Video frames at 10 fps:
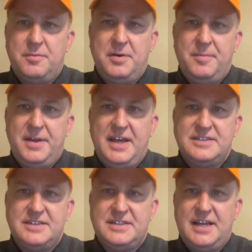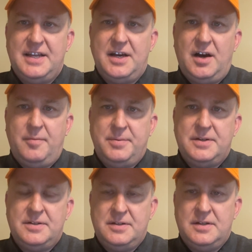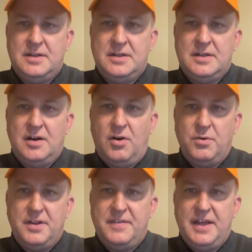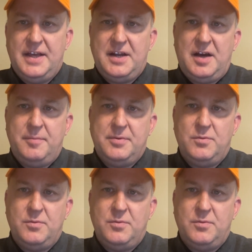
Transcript: puppy has its head up, holding the head up.